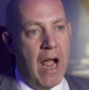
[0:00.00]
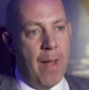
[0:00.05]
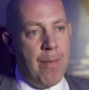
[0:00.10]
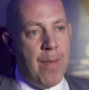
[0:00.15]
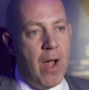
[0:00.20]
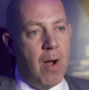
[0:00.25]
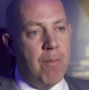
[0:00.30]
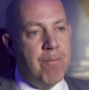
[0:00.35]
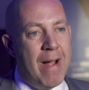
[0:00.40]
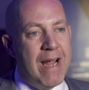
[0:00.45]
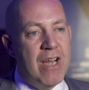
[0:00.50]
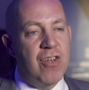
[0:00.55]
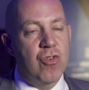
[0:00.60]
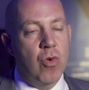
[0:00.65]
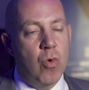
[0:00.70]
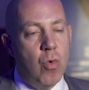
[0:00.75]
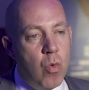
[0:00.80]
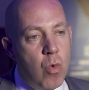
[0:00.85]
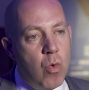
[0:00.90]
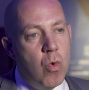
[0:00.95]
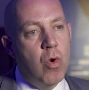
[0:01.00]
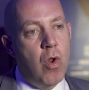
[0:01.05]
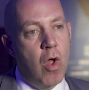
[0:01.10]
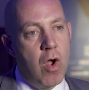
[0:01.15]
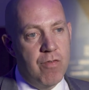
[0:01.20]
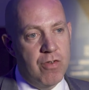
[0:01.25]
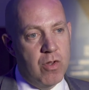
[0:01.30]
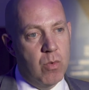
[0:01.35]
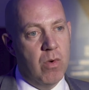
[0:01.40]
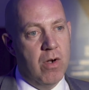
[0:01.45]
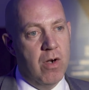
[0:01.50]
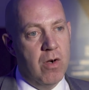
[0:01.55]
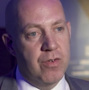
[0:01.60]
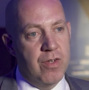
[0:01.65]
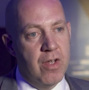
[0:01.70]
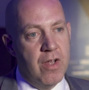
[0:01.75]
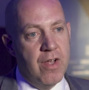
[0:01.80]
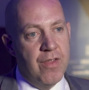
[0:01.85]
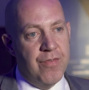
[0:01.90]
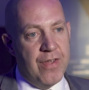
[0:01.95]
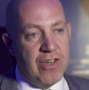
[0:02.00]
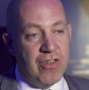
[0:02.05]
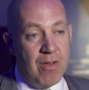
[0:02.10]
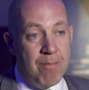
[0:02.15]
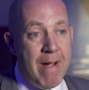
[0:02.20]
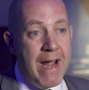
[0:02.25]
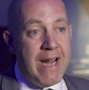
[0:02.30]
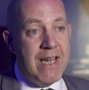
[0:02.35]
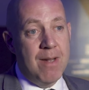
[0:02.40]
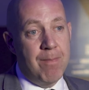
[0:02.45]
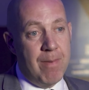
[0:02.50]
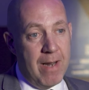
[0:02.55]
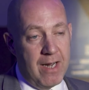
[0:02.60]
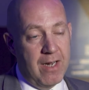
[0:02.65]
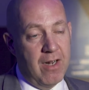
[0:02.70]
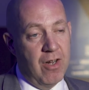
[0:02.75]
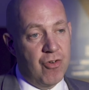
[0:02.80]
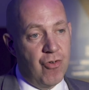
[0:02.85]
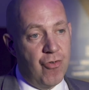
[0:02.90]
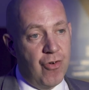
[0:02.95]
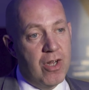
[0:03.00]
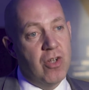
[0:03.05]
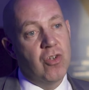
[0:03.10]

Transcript: and they are based all over the world. Things are made in the Black Country,